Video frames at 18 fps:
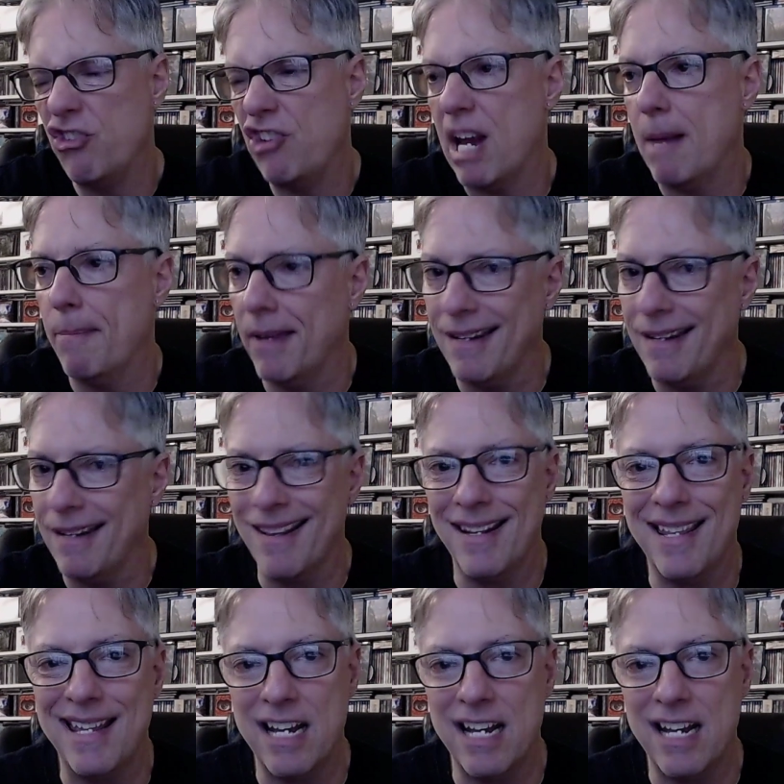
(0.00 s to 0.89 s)
shame that
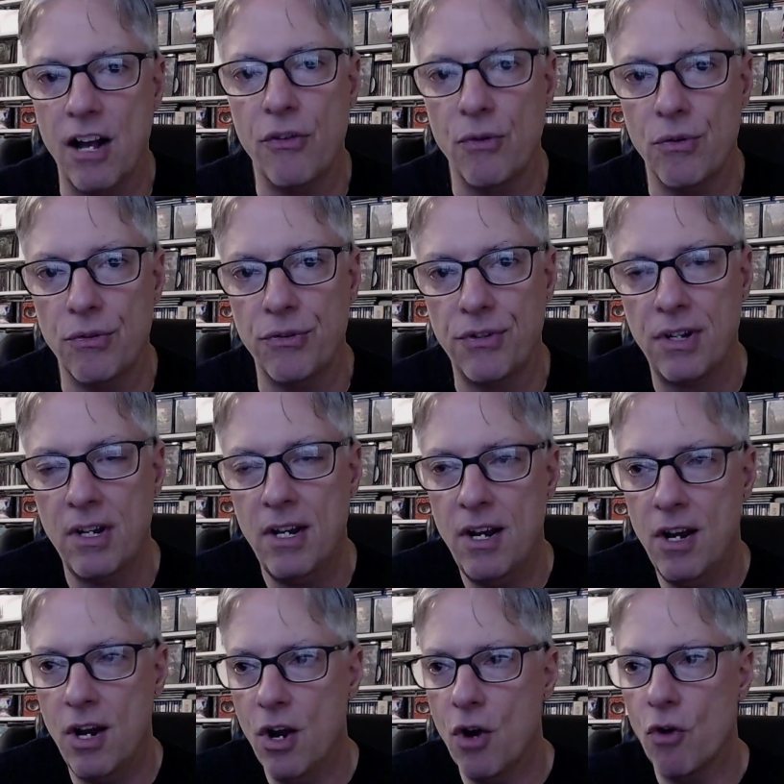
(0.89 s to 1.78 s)
none of the others
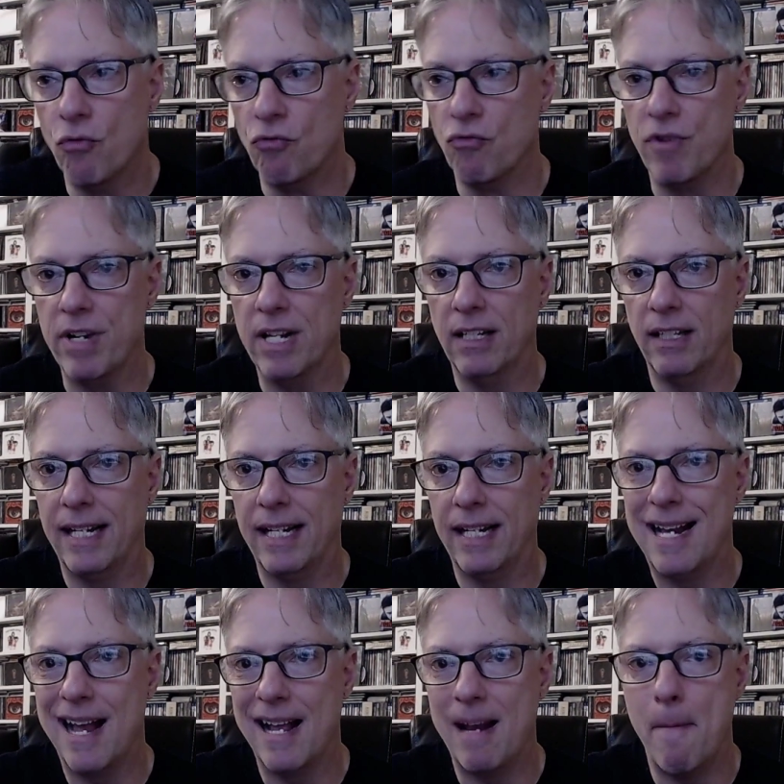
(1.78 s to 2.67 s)
really
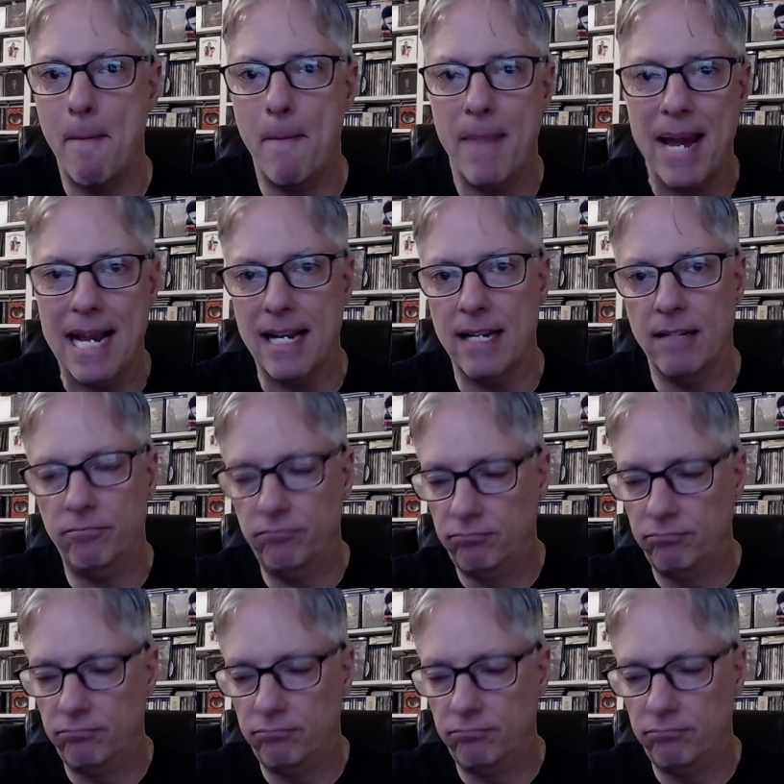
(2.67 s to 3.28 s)
kind of made it